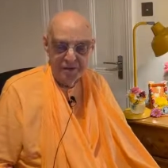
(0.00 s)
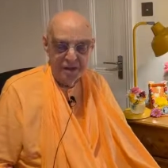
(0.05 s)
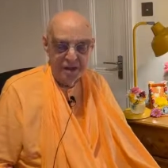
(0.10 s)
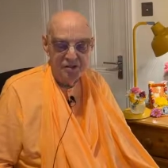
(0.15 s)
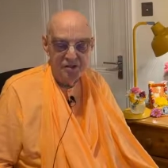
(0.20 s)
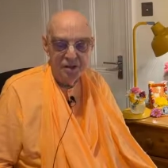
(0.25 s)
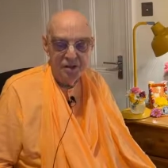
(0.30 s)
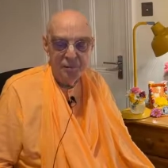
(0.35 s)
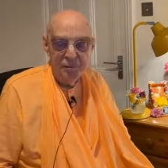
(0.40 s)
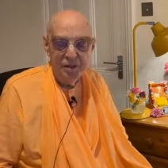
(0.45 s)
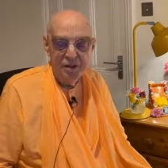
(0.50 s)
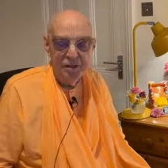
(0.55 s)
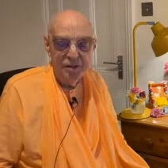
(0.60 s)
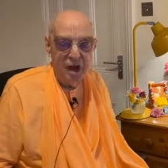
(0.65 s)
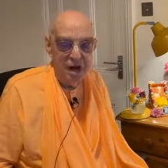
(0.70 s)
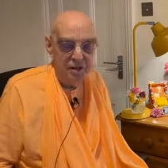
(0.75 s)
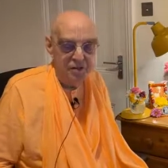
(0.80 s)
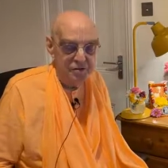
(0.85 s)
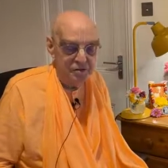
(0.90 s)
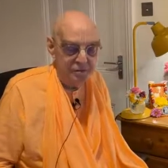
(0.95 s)
Thus
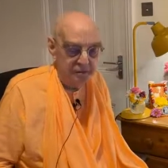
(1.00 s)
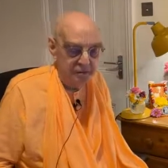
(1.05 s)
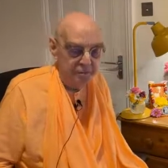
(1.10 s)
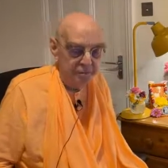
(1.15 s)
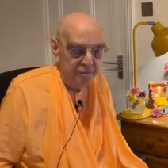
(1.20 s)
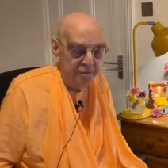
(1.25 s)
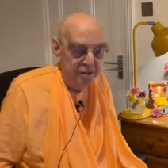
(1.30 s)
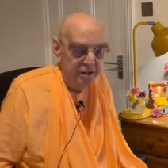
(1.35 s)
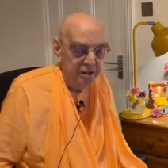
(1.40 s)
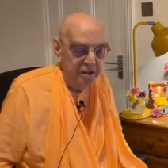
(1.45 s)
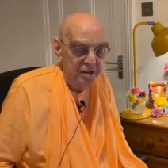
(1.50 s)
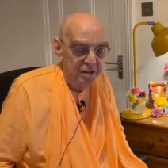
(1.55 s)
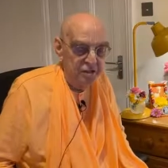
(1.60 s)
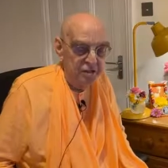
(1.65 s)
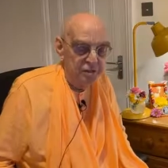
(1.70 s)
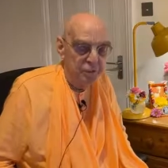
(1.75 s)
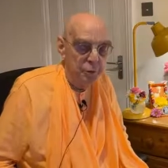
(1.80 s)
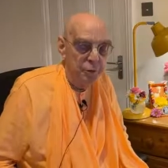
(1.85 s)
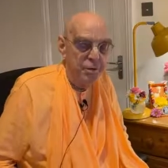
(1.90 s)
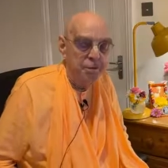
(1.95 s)
Hiranyaksha
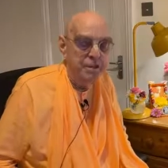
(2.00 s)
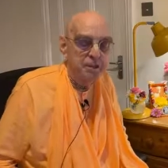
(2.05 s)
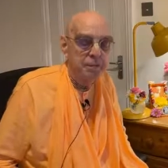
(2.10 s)
showed